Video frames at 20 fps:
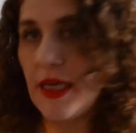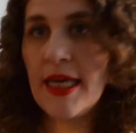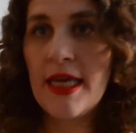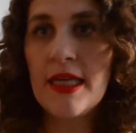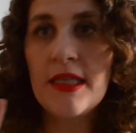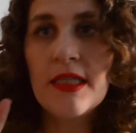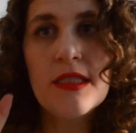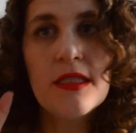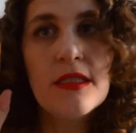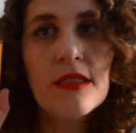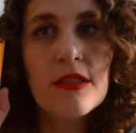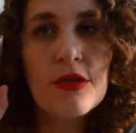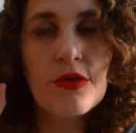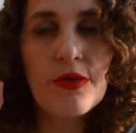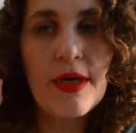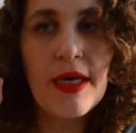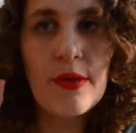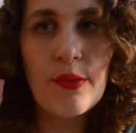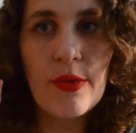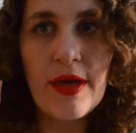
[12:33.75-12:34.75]
and this is a
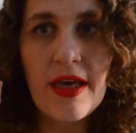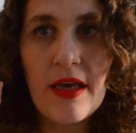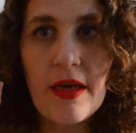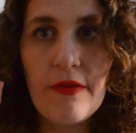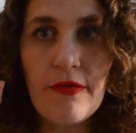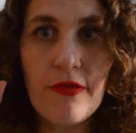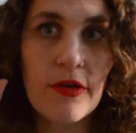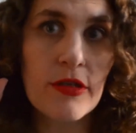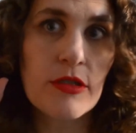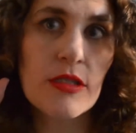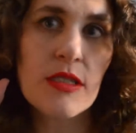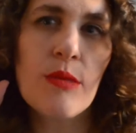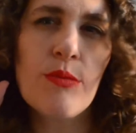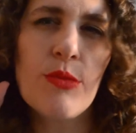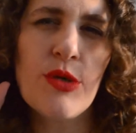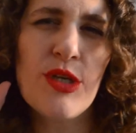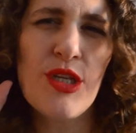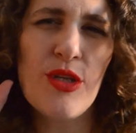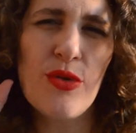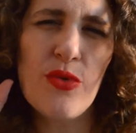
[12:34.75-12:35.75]
great way for
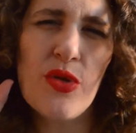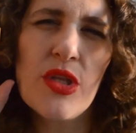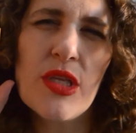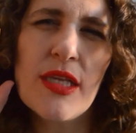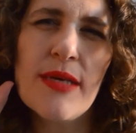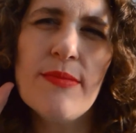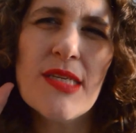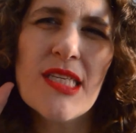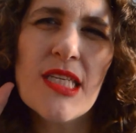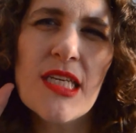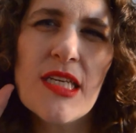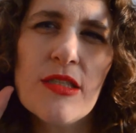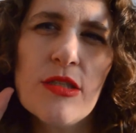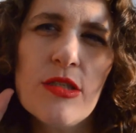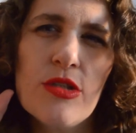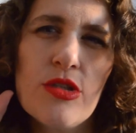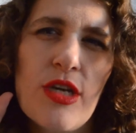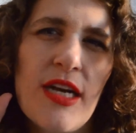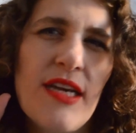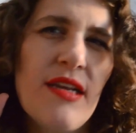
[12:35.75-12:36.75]
someone new to lipstick to
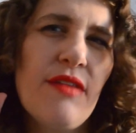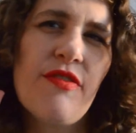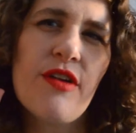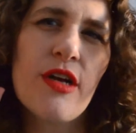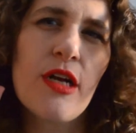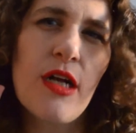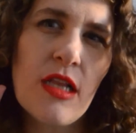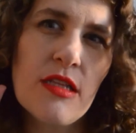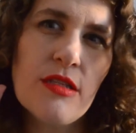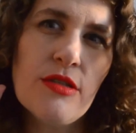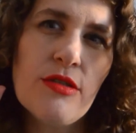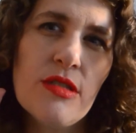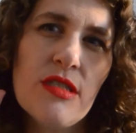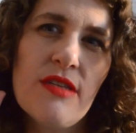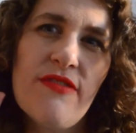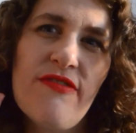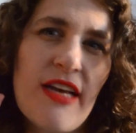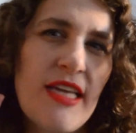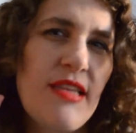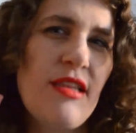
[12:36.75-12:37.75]
try different colors to
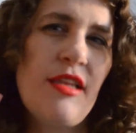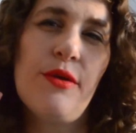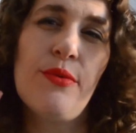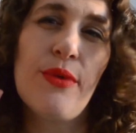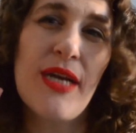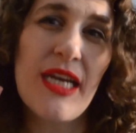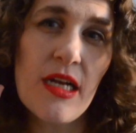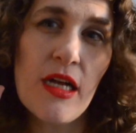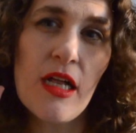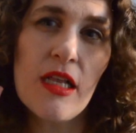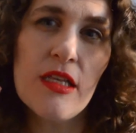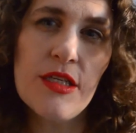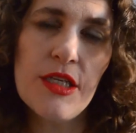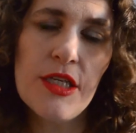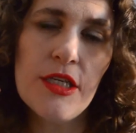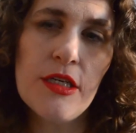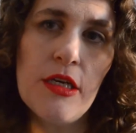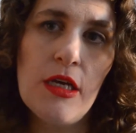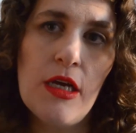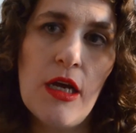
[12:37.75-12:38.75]
find their right color.